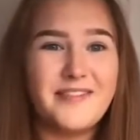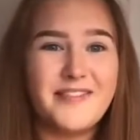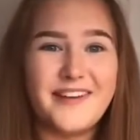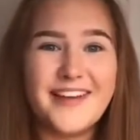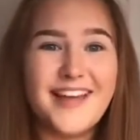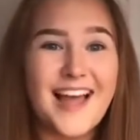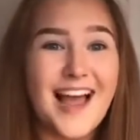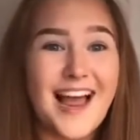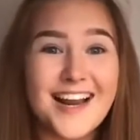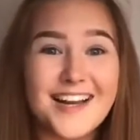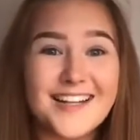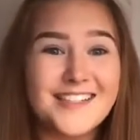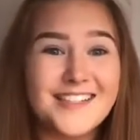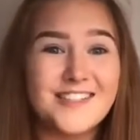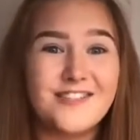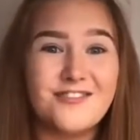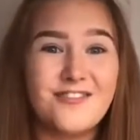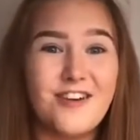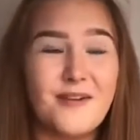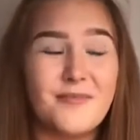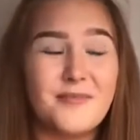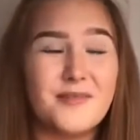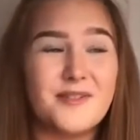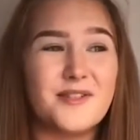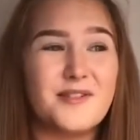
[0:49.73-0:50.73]
even get into
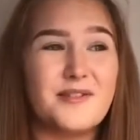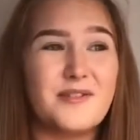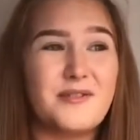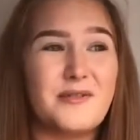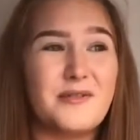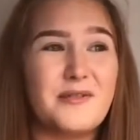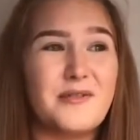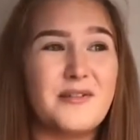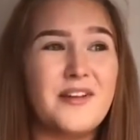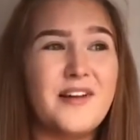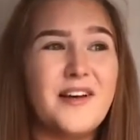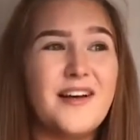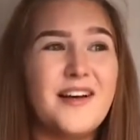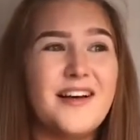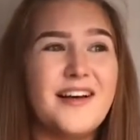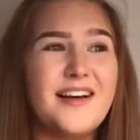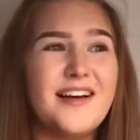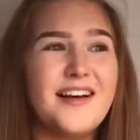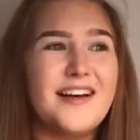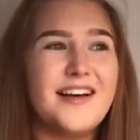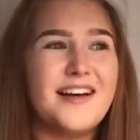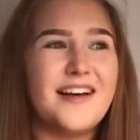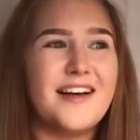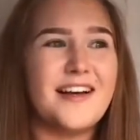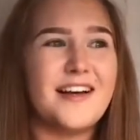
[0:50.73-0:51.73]
drama school.
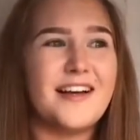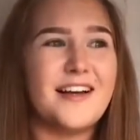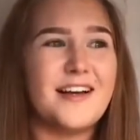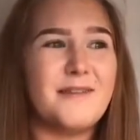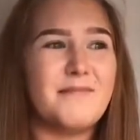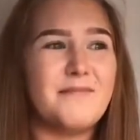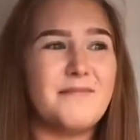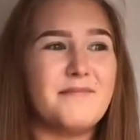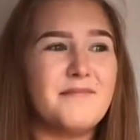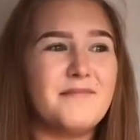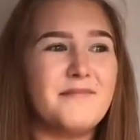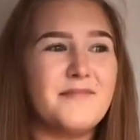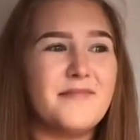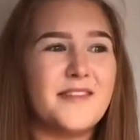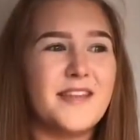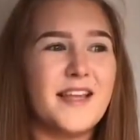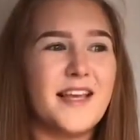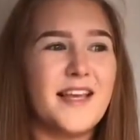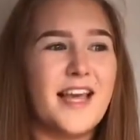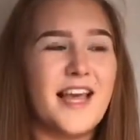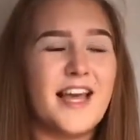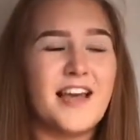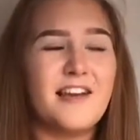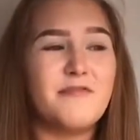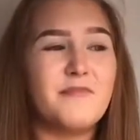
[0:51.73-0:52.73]
Um,
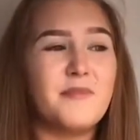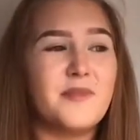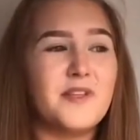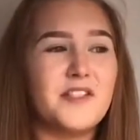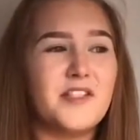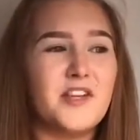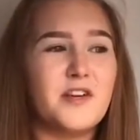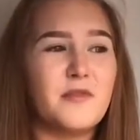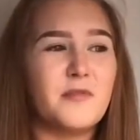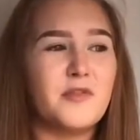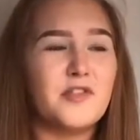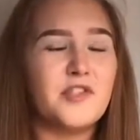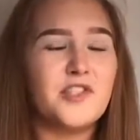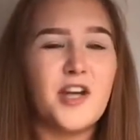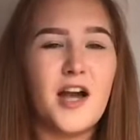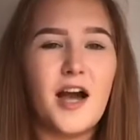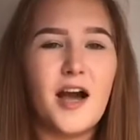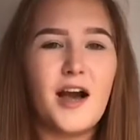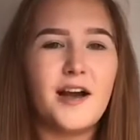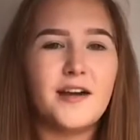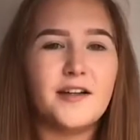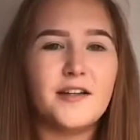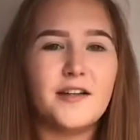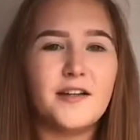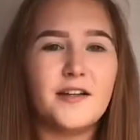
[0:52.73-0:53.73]
they gave me so much
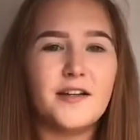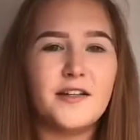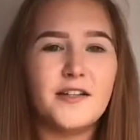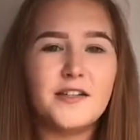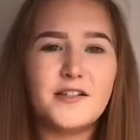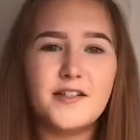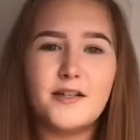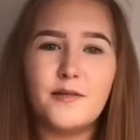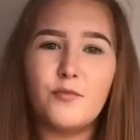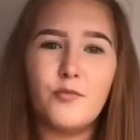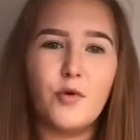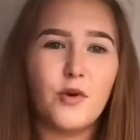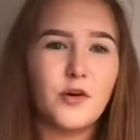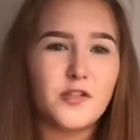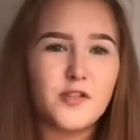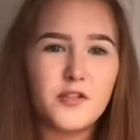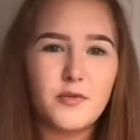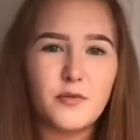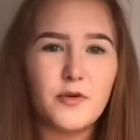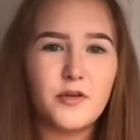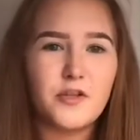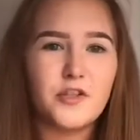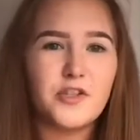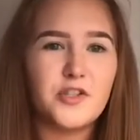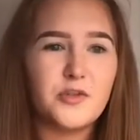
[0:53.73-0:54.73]
guidance and
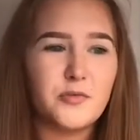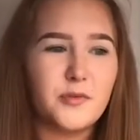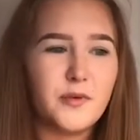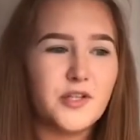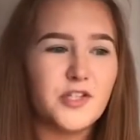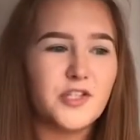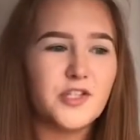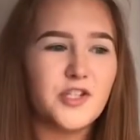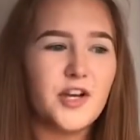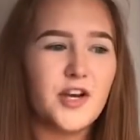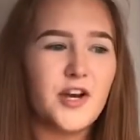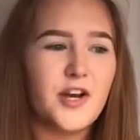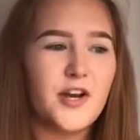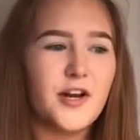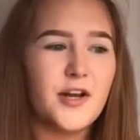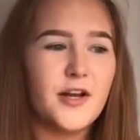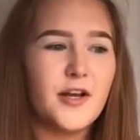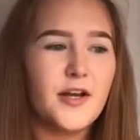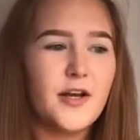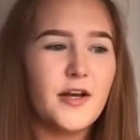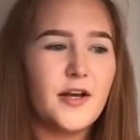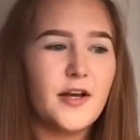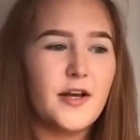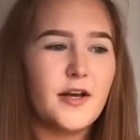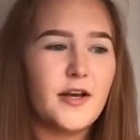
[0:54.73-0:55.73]
one-to-one -one tuition
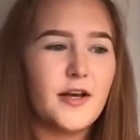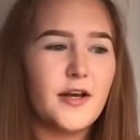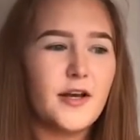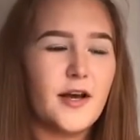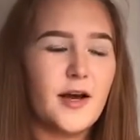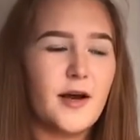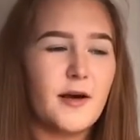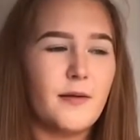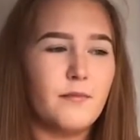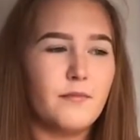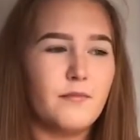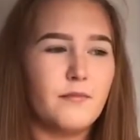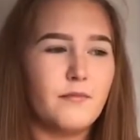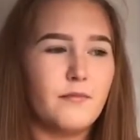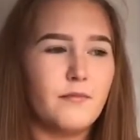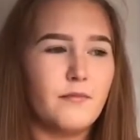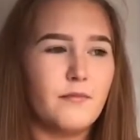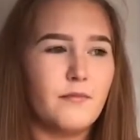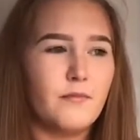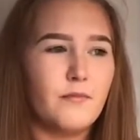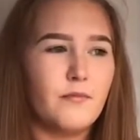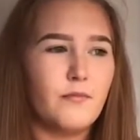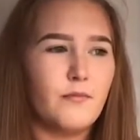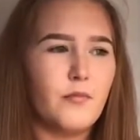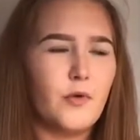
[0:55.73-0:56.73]
and
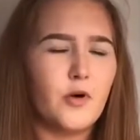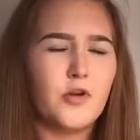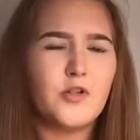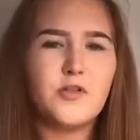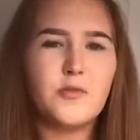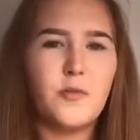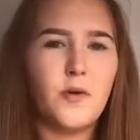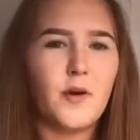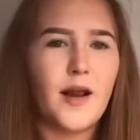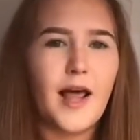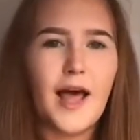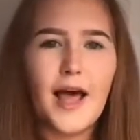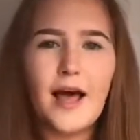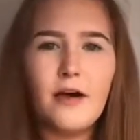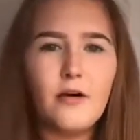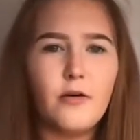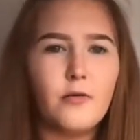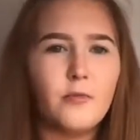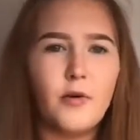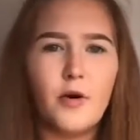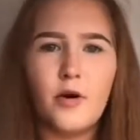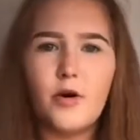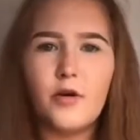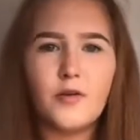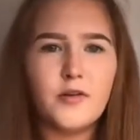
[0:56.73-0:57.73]
one-to-one
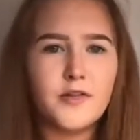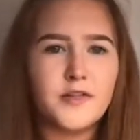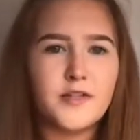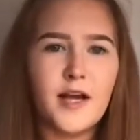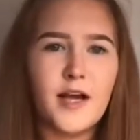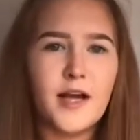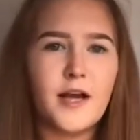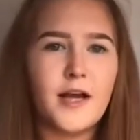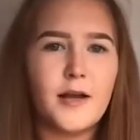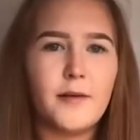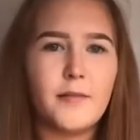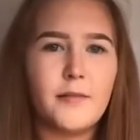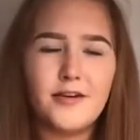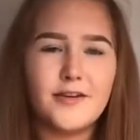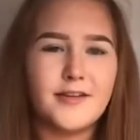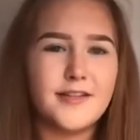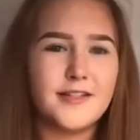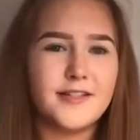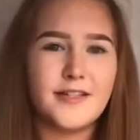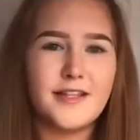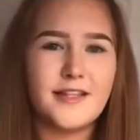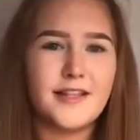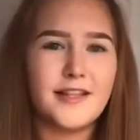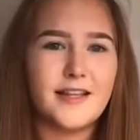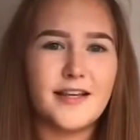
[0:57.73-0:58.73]
help all the time.
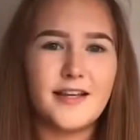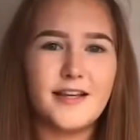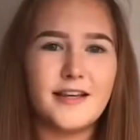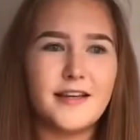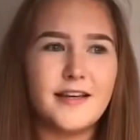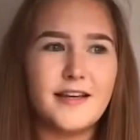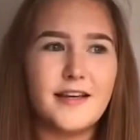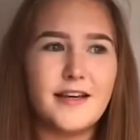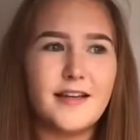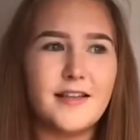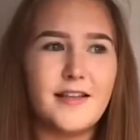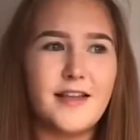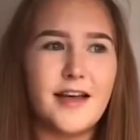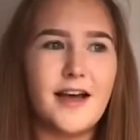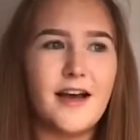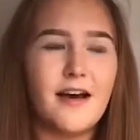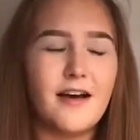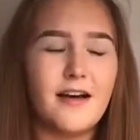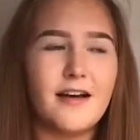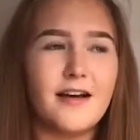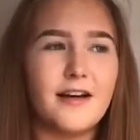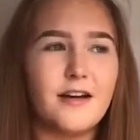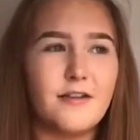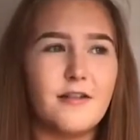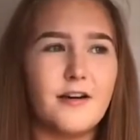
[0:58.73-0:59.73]
Honestly, they they
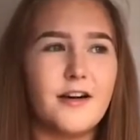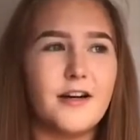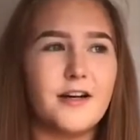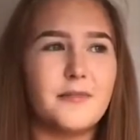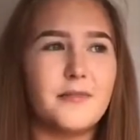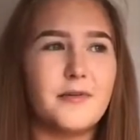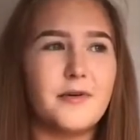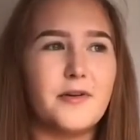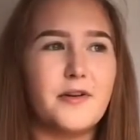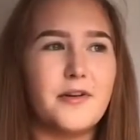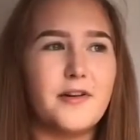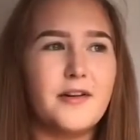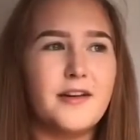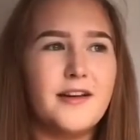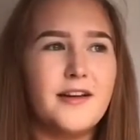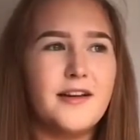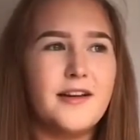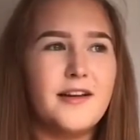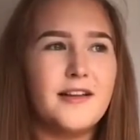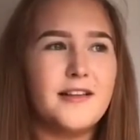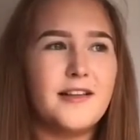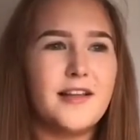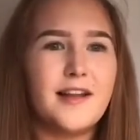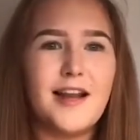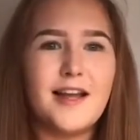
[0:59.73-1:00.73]
are incredible.
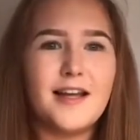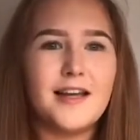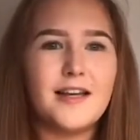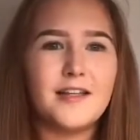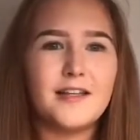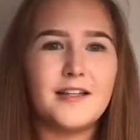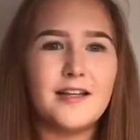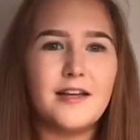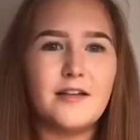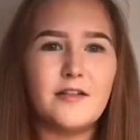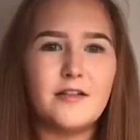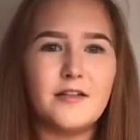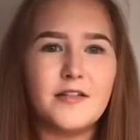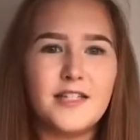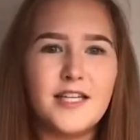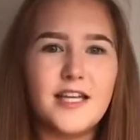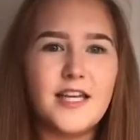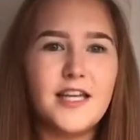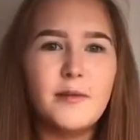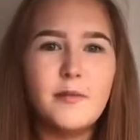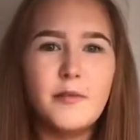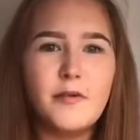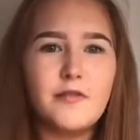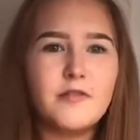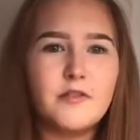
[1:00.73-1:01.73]
They're like a little
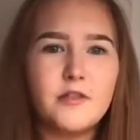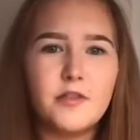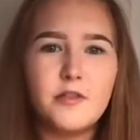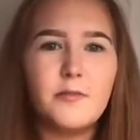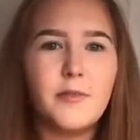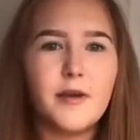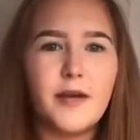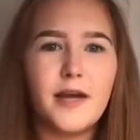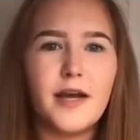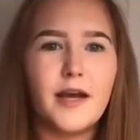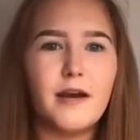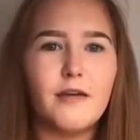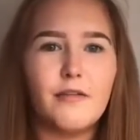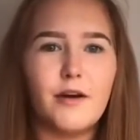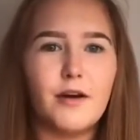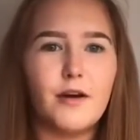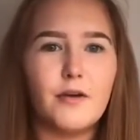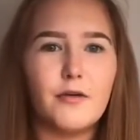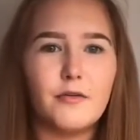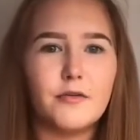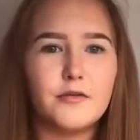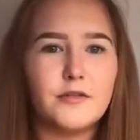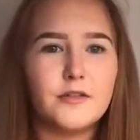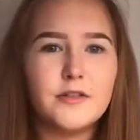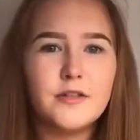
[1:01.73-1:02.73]
team of
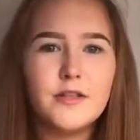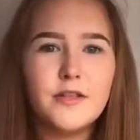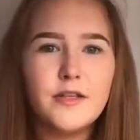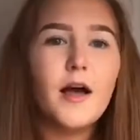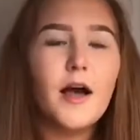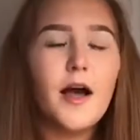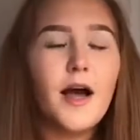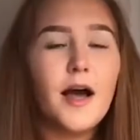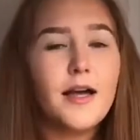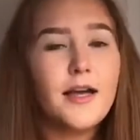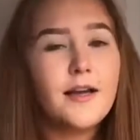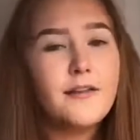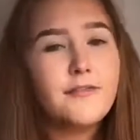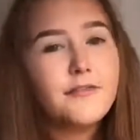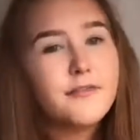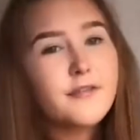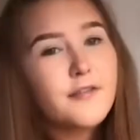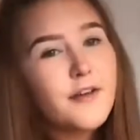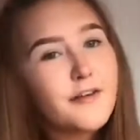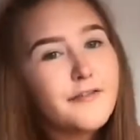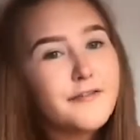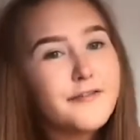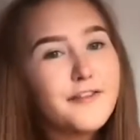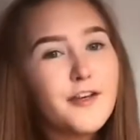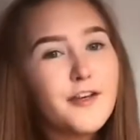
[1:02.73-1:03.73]
superheroes. I have a